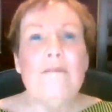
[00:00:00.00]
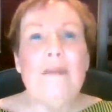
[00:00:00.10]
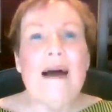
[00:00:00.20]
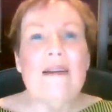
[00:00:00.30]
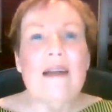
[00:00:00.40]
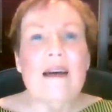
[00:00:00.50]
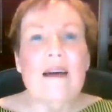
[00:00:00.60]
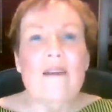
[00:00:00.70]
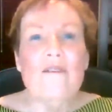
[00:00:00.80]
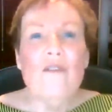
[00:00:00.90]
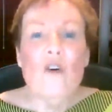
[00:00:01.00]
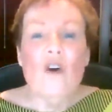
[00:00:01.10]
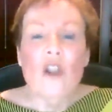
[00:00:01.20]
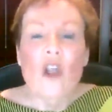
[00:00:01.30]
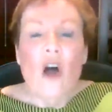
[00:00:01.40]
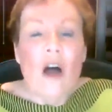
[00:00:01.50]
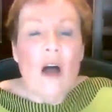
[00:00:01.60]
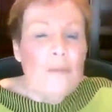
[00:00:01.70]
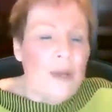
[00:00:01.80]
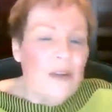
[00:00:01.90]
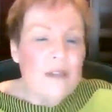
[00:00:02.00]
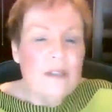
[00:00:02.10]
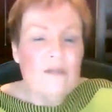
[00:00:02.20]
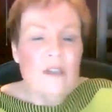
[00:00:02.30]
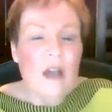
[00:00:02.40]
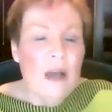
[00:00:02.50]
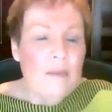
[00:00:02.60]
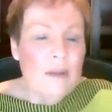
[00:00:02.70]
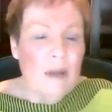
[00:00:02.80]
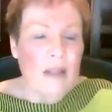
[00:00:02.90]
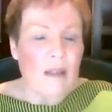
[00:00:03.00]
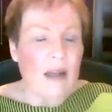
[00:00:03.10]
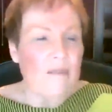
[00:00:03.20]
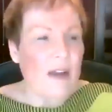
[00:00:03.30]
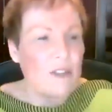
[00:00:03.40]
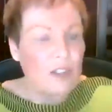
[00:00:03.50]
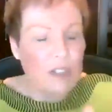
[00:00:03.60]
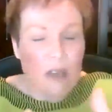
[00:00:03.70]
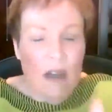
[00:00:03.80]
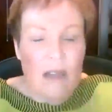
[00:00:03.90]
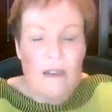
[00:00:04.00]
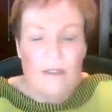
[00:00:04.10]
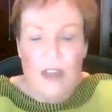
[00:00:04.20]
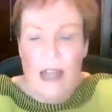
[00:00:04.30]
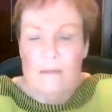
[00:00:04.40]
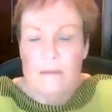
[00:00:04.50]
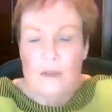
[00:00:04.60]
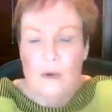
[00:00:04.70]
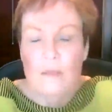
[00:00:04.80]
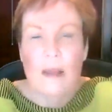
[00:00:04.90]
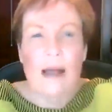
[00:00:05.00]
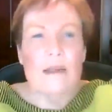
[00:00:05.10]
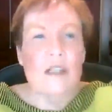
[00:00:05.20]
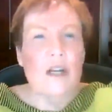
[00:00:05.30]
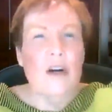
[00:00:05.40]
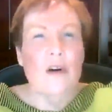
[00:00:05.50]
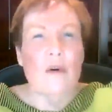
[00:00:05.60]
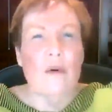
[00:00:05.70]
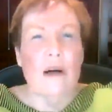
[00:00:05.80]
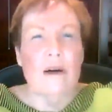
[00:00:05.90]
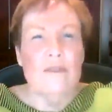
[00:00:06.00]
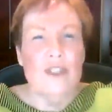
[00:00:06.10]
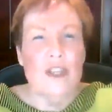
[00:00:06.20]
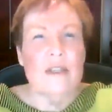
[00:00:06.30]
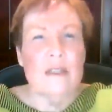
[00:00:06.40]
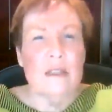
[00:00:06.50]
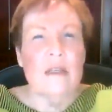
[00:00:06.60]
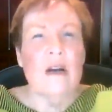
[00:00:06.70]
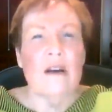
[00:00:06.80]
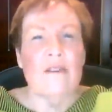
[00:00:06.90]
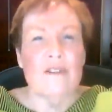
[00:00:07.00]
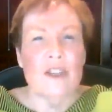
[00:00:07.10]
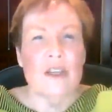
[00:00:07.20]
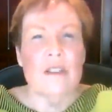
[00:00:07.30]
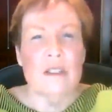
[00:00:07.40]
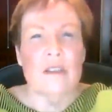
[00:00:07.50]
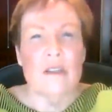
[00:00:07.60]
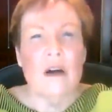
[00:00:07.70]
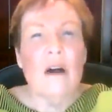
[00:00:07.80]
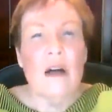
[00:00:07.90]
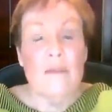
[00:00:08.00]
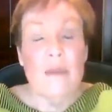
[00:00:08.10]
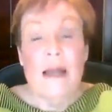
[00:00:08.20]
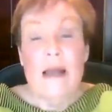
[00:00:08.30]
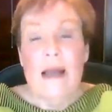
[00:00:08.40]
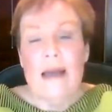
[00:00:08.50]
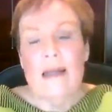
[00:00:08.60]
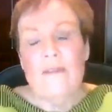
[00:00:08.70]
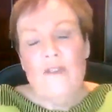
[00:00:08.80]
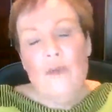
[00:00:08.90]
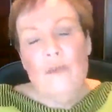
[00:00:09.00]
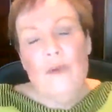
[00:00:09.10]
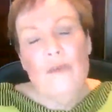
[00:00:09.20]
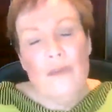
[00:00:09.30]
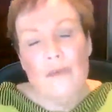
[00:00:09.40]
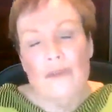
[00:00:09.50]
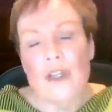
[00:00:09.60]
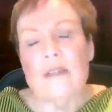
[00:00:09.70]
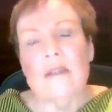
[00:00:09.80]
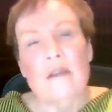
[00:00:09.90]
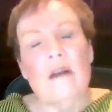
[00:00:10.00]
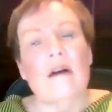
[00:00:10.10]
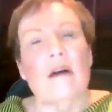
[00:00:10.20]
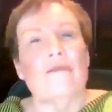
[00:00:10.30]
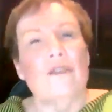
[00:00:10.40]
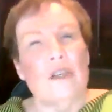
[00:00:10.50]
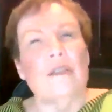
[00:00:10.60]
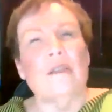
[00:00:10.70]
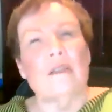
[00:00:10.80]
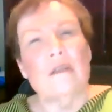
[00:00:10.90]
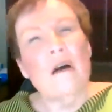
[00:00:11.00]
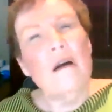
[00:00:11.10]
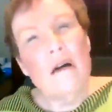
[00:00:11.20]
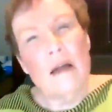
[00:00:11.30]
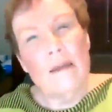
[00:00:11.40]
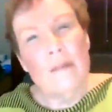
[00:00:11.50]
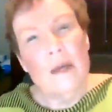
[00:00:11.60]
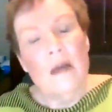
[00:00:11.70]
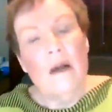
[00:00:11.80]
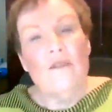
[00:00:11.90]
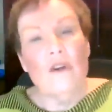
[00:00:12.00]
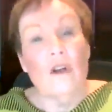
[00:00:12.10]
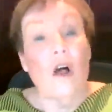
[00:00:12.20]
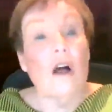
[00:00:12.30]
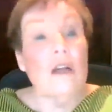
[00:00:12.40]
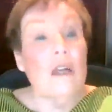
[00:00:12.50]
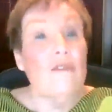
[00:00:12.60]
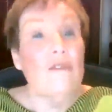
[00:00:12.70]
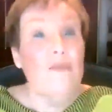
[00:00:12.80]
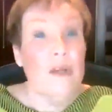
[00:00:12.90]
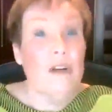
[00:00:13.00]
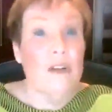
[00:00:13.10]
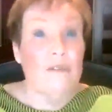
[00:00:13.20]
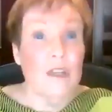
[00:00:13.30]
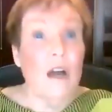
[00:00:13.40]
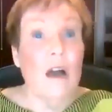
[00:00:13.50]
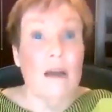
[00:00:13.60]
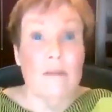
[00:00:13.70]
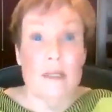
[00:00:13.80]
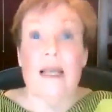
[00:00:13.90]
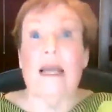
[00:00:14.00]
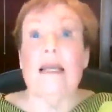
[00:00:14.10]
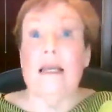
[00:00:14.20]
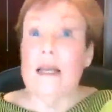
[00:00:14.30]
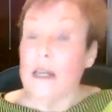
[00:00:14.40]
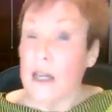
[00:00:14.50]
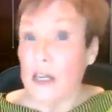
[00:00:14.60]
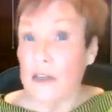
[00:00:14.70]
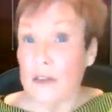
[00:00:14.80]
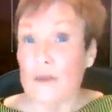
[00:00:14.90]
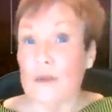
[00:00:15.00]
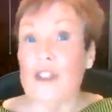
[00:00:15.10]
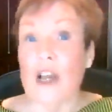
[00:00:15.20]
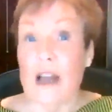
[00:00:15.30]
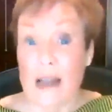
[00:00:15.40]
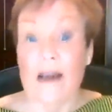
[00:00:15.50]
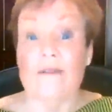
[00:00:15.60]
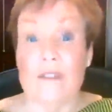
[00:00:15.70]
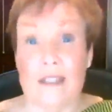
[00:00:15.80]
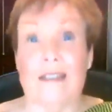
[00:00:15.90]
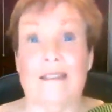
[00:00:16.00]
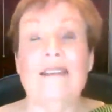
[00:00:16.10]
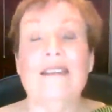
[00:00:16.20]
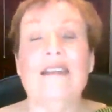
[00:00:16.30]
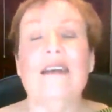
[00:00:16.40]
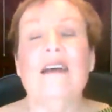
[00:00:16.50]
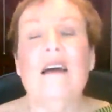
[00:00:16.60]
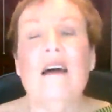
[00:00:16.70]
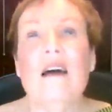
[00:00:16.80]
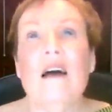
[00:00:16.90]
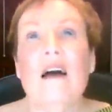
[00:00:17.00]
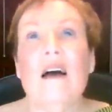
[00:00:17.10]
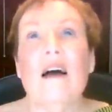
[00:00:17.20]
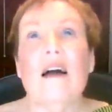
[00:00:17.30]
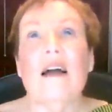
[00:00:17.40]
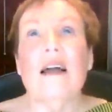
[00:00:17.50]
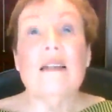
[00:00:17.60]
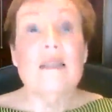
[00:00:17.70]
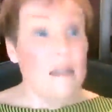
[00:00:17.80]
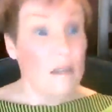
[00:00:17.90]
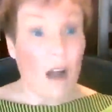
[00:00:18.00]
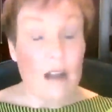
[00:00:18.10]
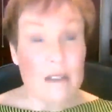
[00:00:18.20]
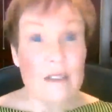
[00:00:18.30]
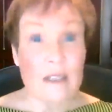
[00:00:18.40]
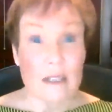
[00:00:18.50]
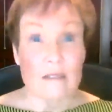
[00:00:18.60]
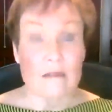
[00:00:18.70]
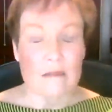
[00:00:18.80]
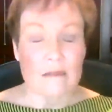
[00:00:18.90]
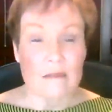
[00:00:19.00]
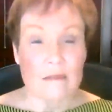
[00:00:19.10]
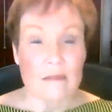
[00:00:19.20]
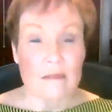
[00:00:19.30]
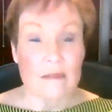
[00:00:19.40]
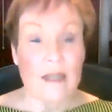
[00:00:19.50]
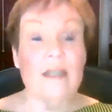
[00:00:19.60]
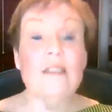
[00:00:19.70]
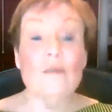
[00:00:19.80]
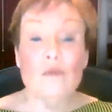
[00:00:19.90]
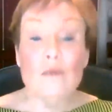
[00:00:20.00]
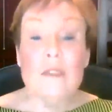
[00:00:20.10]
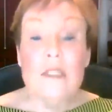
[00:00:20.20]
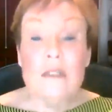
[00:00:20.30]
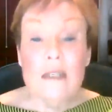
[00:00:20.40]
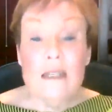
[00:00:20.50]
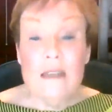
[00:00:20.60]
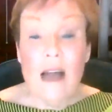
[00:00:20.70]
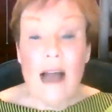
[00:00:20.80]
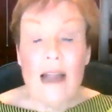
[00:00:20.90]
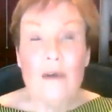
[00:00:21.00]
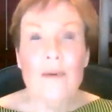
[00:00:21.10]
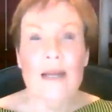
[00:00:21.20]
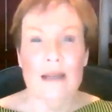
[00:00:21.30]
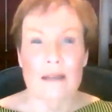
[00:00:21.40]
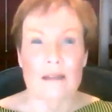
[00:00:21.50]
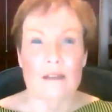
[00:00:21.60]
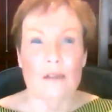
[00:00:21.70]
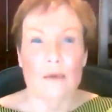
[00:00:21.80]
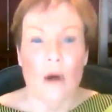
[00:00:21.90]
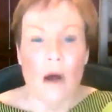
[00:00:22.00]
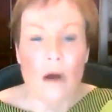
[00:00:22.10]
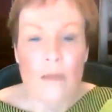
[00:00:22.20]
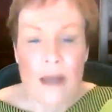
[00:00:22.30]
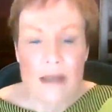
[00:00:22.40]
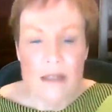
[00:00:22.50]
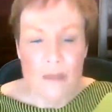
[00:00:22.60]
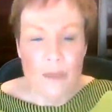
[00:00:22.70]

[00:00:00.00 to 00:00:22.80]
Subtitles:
But for long periods of time in my life, I just kind of came to a plateau of just enough, just in time. And if you move through just enough, just in time for a long enough period of time, say years, which I have done, it's exhausting. It's really tiring to always